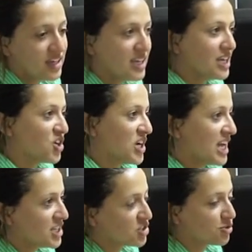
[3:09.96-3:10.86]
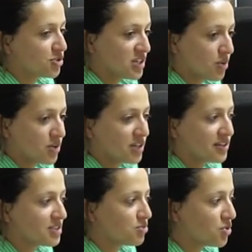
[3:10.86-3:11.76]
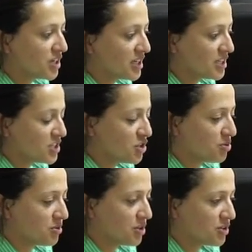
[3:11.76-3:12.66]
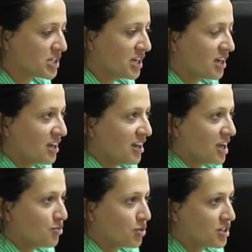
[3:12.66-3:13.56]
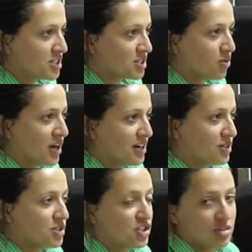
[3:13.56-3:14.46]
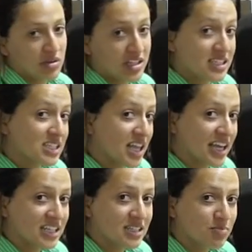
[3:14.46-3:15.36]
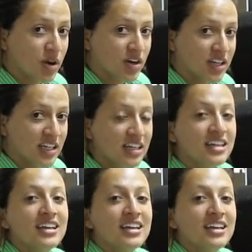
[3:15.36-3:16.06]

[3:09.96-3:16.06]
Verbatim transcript: internet social networking this morning to promote Morris Squire's Jimmy's Slice Party,